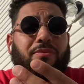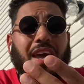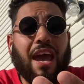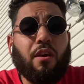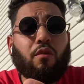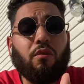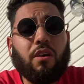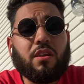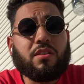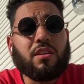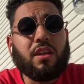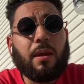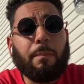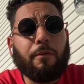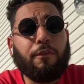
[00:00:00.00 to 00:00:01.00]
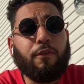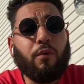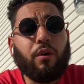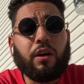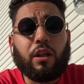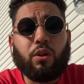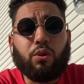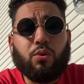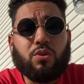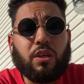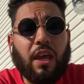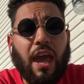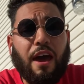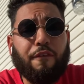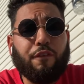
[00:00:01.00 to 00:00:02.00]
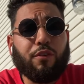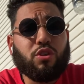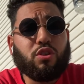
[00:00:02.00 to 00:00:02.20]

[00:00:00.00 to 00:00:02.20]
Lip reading: 10 runs the night before in a losing effort.